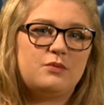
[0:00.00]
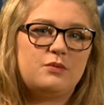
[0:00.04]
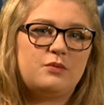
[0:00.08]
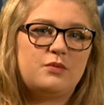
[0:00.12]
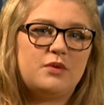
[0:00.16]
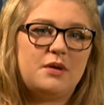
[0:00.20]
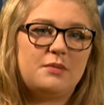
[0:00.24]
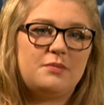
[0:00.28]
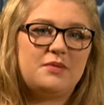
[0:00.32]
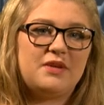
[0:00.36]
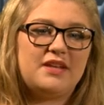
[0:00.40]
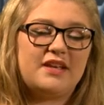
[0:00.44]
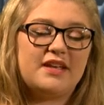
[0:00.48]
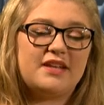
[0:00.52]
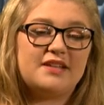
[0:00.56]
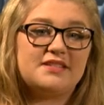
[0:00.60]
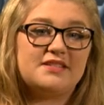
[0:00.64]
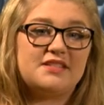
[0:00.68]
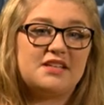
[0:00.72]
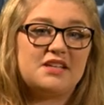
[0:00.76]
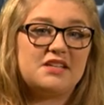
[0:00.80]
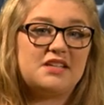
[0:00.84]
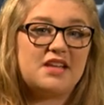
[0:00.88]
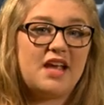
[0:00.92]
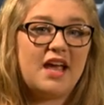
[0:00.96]
will begin
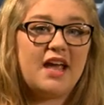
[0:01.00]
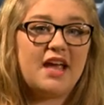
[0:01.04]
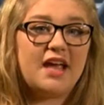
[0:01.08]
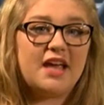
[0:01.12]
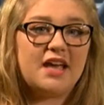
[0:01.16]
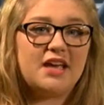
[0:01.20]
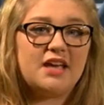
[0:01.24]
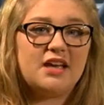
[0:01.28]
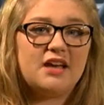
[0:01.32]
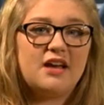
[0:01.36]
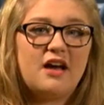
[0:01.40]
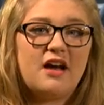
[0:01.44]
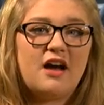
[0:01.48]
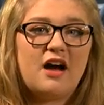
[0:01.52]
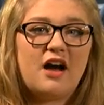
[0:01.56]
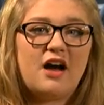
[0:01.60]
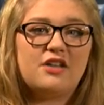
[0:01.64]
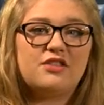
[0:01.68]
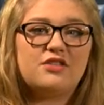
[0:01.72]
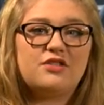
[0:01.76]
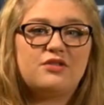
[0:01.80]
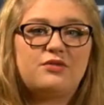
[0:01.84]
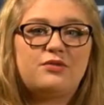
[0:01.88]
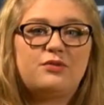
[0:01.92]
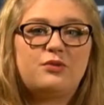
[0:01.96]
today
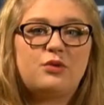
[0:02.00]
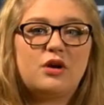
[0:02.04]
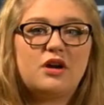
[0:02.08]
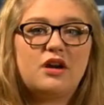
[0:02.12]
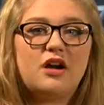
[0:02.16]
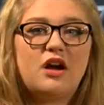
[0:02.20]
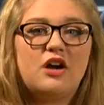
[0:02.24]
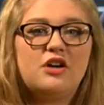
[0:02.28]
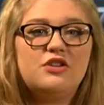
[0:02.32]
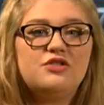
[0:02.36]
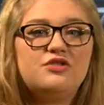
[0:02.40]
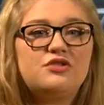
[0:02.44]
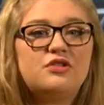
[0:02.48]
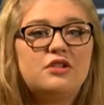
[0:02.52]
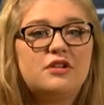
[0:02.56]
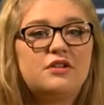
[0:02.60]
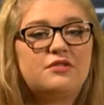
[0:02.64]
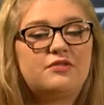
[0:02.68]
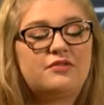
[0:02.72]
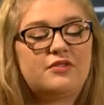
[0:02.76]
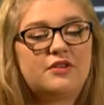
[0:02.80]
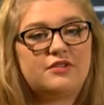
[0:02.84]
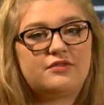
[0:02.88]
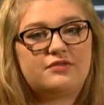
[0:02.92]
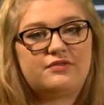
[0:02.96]
on the
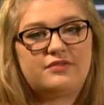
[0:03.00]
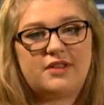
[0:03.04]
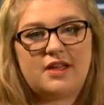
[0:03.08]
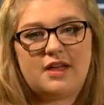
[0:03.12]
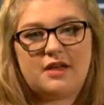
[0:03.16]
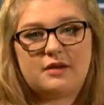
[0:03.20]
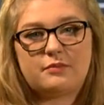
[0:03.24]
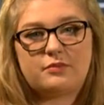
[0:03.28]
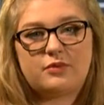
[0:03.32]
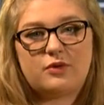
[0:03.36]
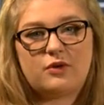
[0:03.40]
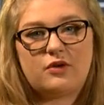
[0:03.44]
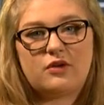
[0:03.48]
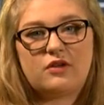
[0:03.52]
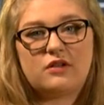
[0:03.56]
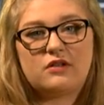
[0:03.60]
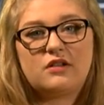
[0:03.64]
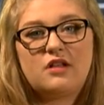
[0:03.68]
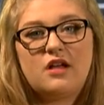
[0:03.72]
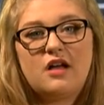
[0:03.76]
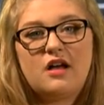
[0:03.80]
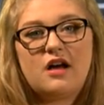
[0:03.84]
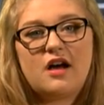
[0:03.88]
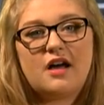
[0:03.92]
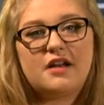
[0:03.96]
400-foot flagpole